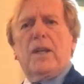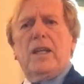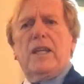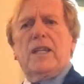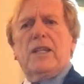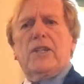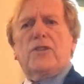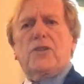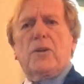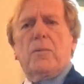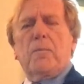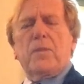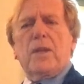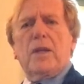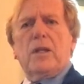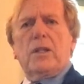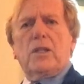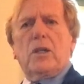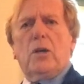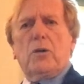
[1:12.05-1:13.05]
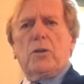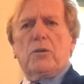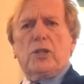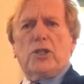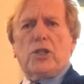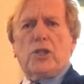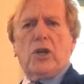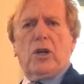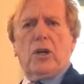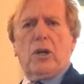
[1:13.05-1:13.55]
is go to a
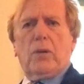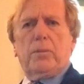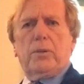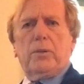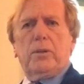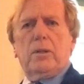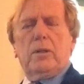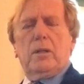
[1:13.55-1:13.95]
shop